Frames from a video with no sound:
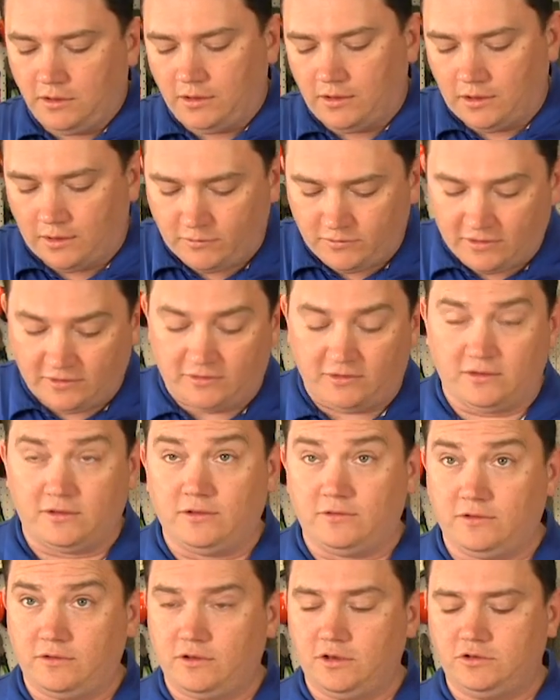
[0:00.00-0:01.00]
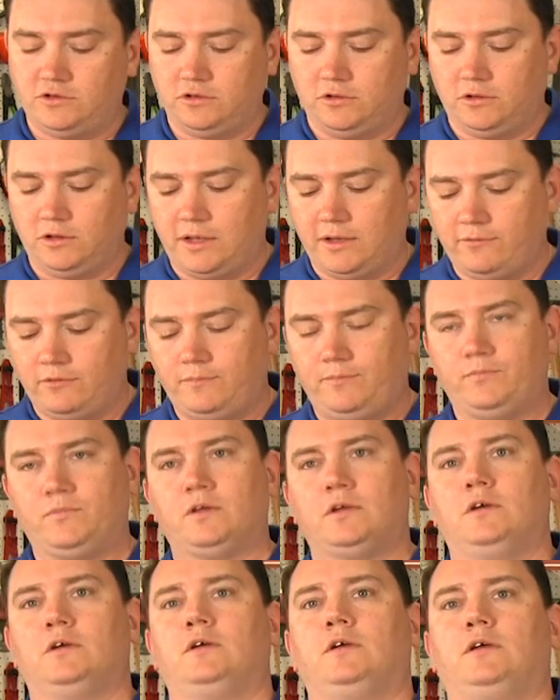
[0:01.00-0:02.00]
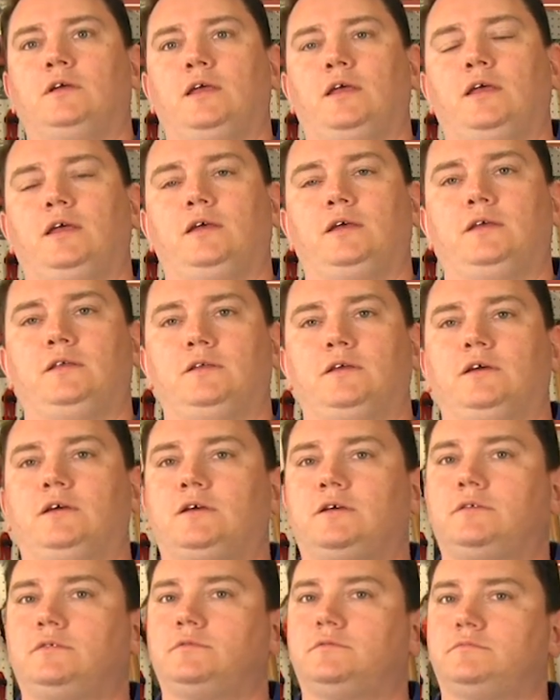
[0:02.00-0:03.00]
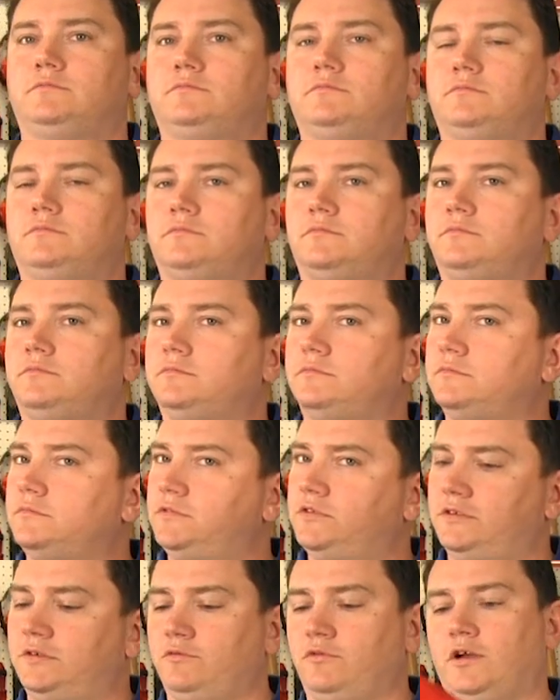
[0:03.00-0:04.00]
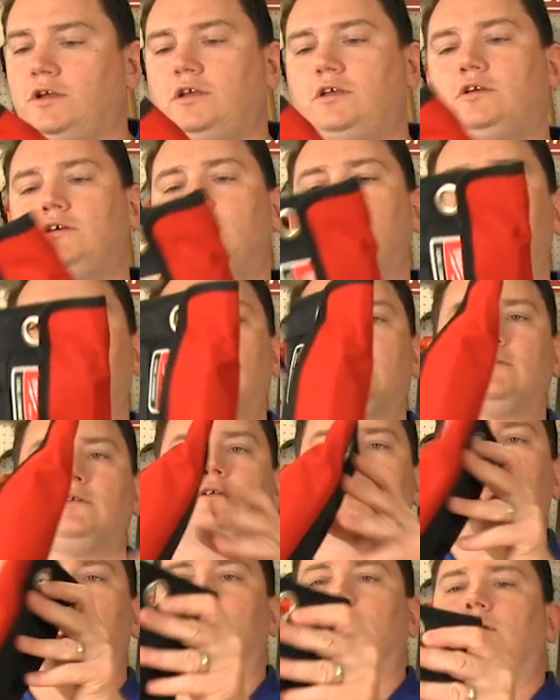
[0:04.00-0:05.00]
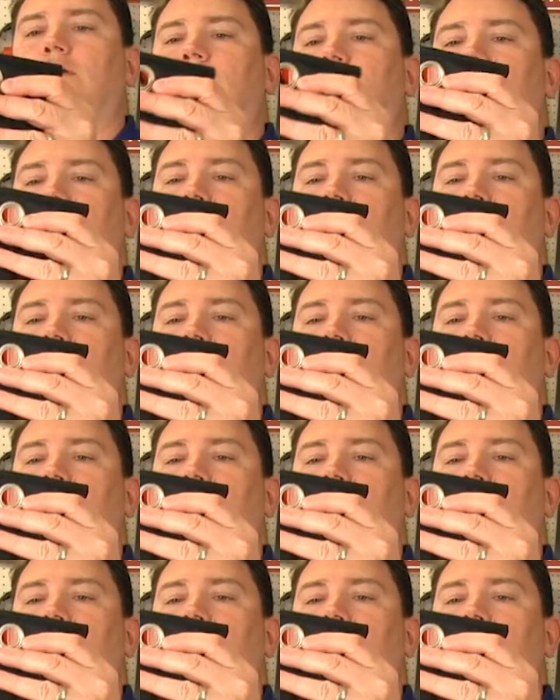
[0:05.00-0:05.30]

uh, since it is a digital level. And uh, it's ready to go. We've got a little uh,